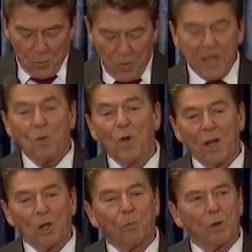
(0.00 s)
We
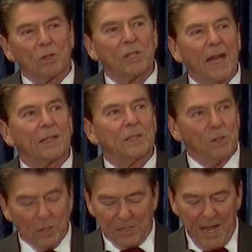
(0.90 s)
will protect
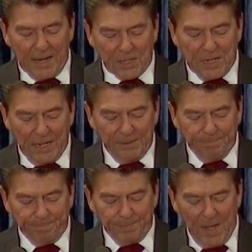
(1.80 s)
your tax cut.
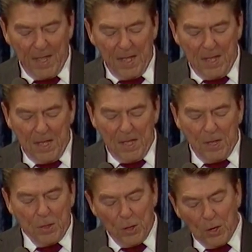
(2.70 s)

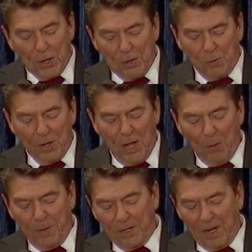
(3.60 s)
Third, we're
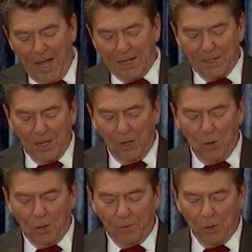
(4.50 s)
helping to lighten the
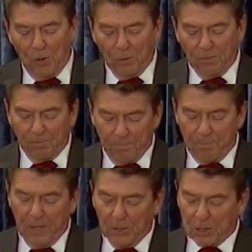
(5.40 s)
load of your own
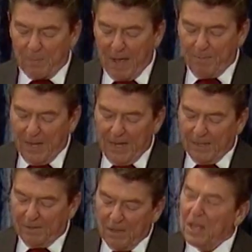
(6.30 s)
bills by
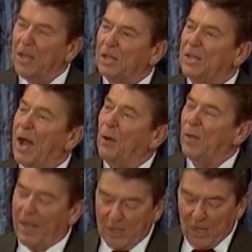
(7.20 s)
beating down
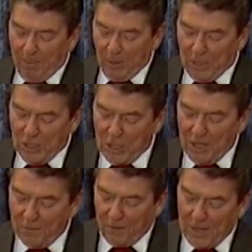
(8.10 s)
that double-digit
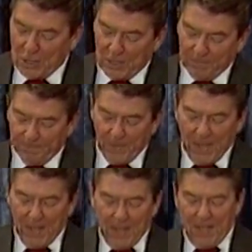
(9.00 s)
inflation
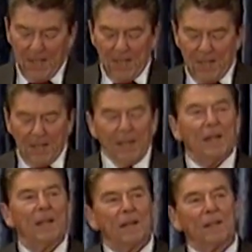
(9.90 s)

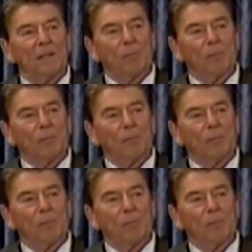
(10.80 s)
and the